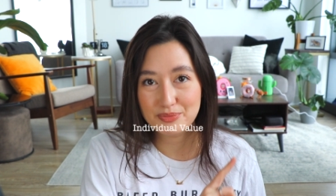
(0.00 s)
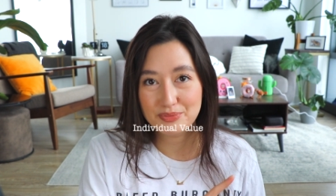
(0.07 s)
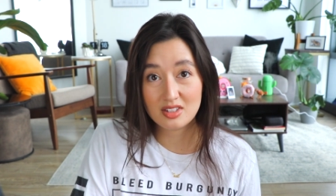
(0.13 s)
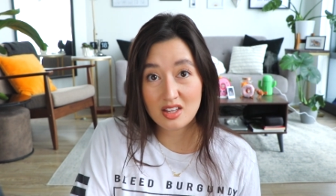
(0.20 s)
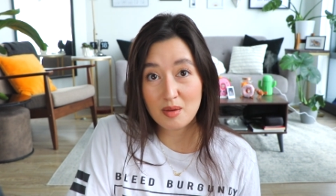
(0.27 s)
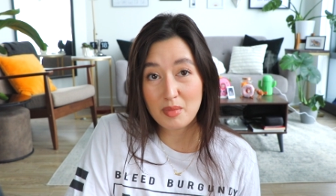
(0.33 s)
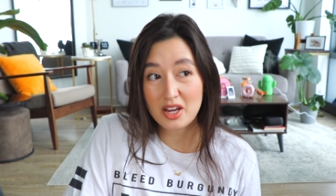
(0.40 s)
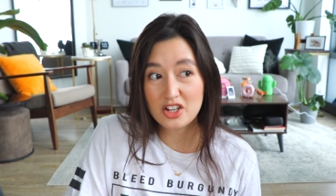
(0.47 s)

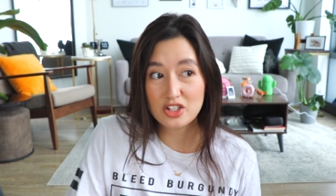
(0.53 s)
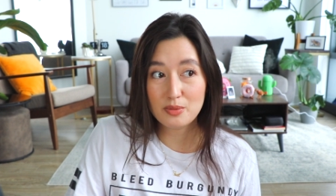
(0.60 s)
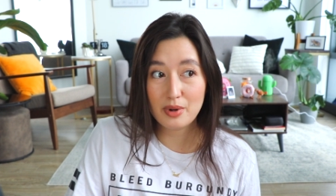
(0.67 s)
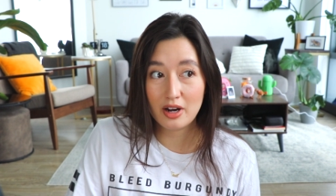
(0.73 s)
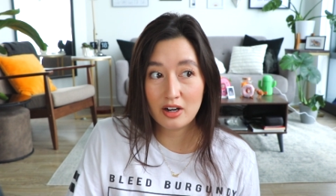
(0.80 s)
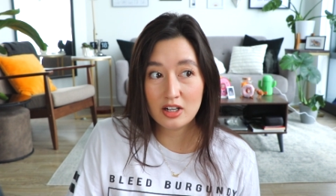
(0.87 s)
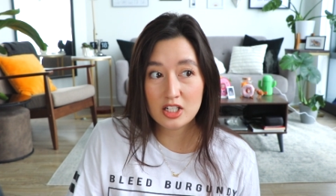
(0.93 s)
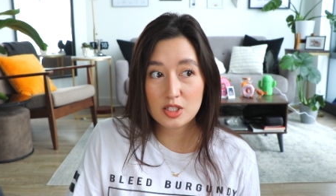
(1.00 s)
Some Asian
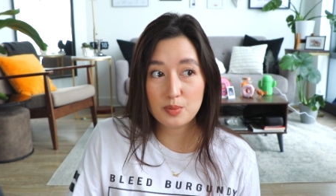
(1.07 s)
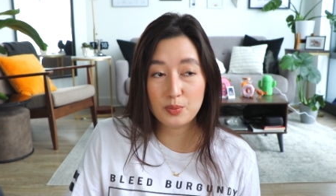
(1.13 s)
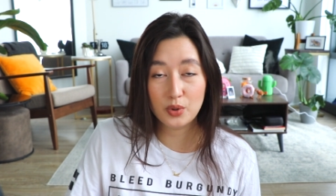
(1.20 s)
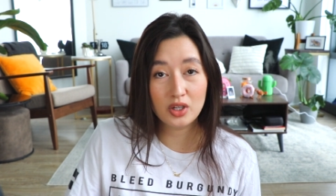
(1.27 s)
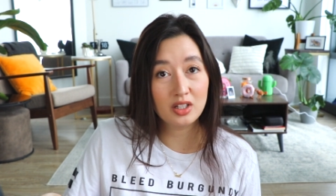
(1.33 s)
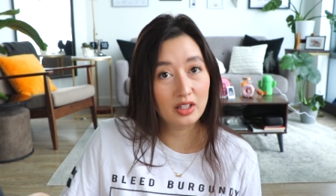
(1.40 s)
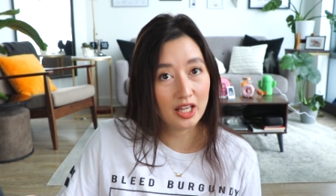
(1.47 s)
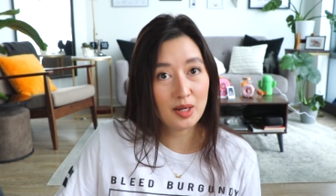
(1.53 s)
parents
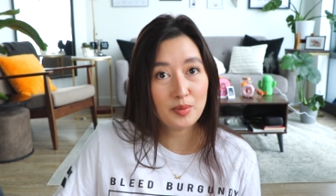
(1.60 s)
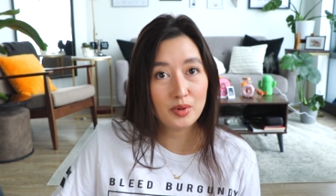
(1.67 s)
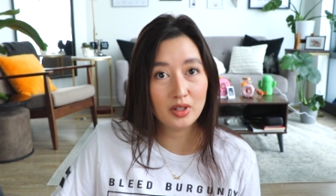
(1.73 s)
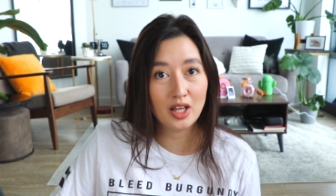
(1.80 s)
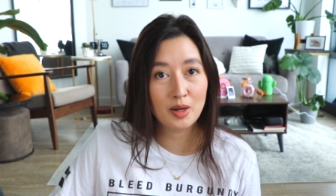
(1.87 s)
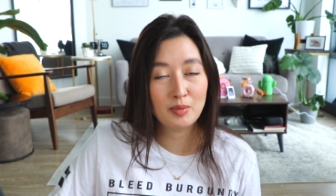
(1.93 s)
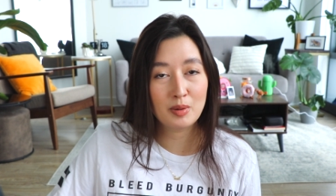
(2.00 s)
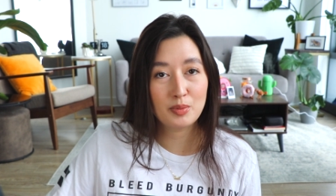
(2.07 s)
put a label
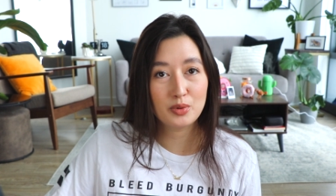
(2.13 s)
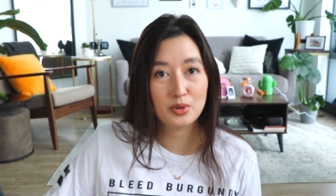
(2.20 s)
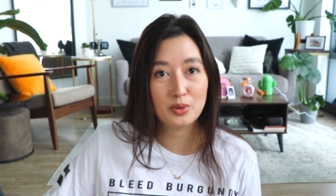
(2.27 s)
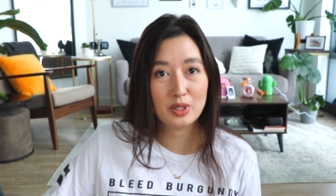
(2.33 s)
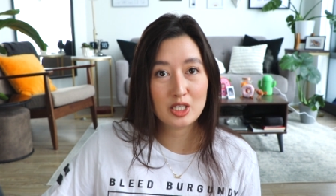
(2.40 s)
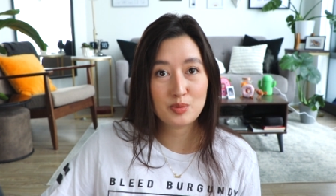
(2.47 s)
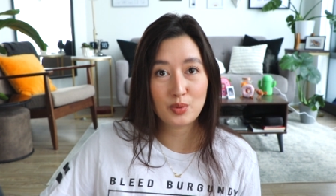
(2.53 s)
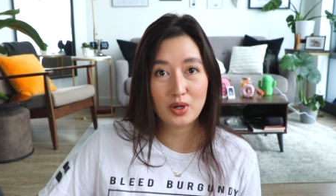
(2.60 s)
on people who
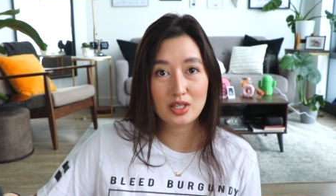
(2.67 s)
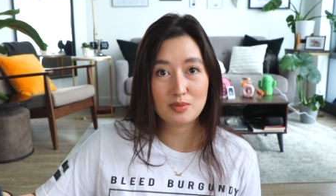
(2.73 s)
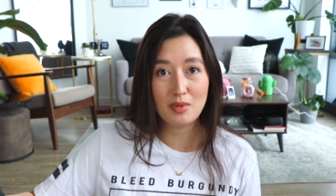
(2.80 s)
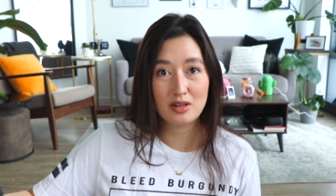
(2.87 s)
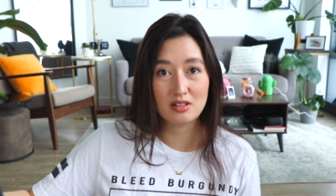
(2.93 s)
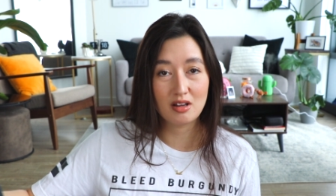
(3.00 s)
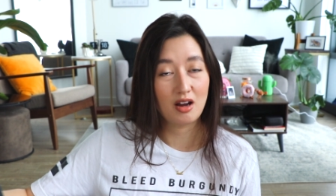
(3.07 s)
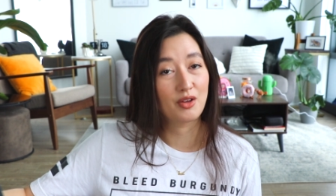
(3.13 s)
express
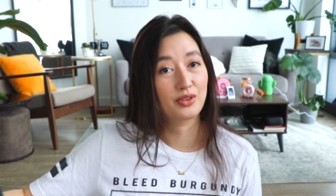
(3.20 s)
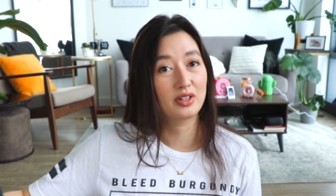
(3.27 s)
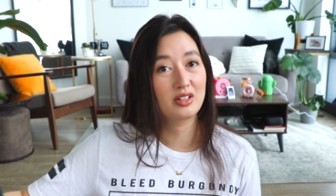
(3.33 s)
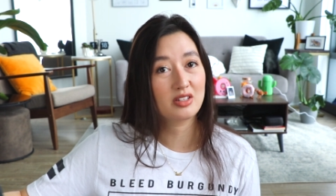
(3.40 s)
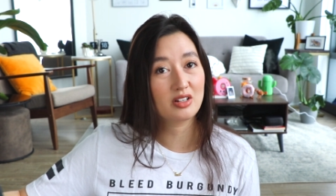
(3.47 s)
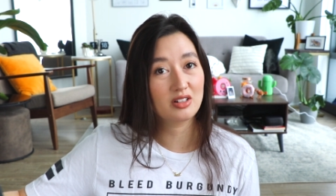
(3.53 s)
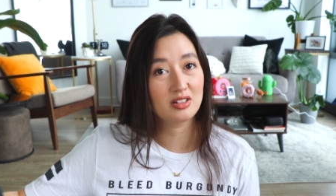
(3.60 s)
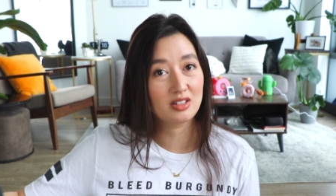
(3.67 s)
mental health
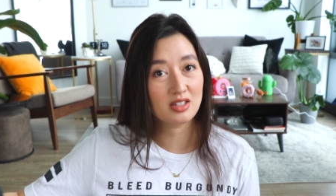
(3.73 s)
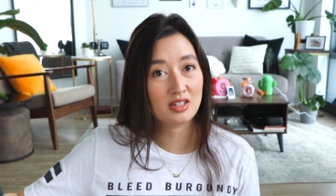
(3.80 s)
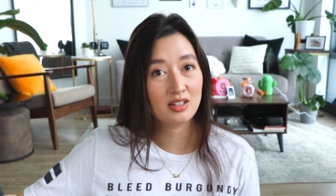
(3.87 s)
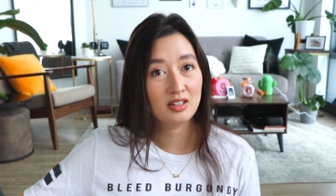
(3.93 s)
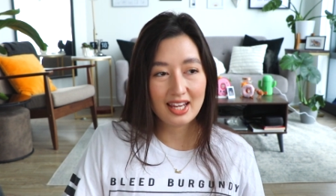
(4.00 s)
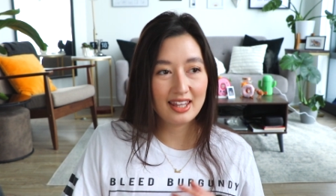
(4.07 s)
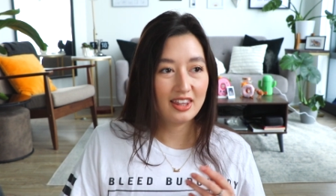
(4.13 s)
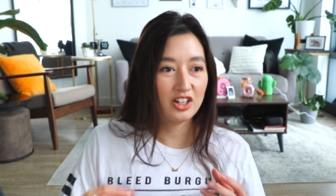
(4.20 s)
concerns.
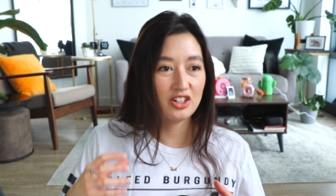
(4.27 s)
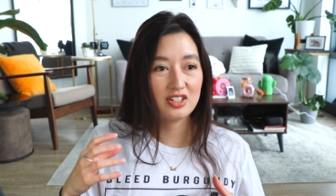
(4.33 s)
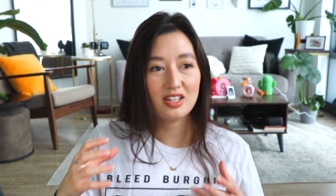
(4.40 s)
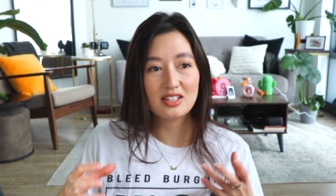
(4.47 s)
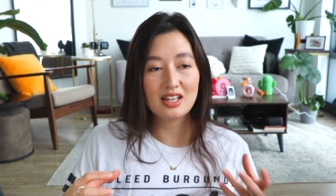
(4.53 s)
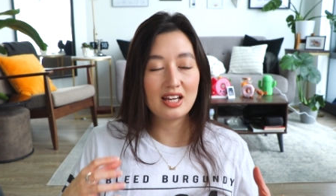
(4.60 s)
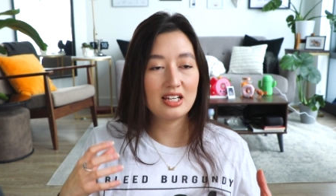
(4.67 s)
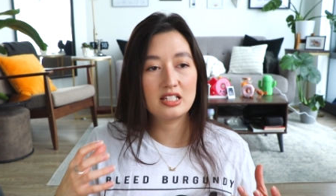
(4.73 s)
There's
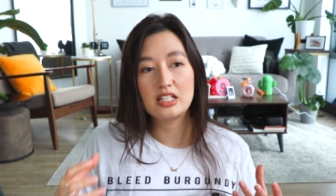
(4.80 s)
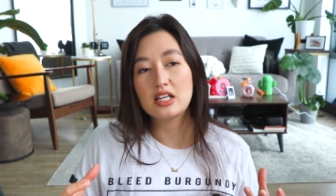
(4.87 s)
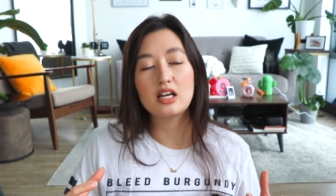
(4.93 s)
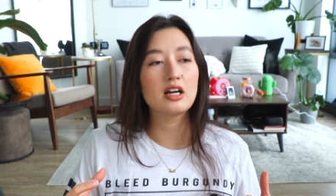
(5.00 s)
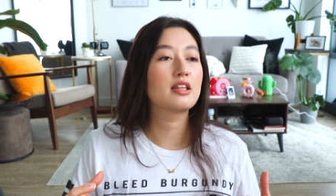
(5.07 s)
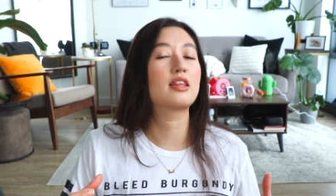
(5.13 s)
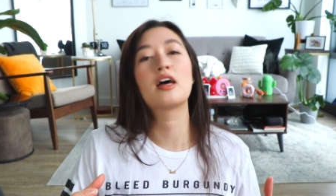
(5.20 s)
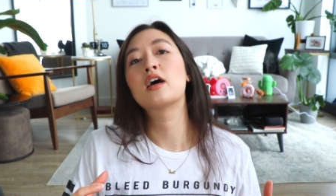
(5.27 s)
this
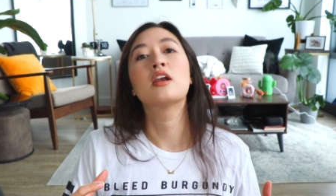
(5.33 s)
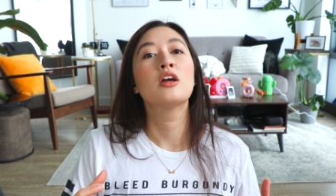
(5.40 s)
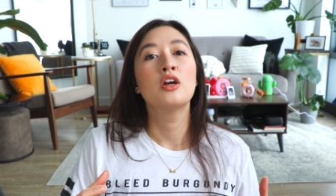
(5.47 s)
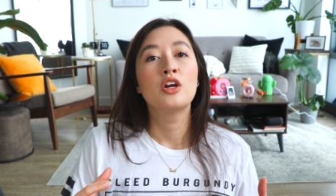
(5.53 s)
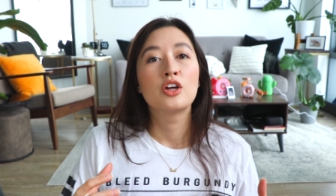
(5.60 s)
idea that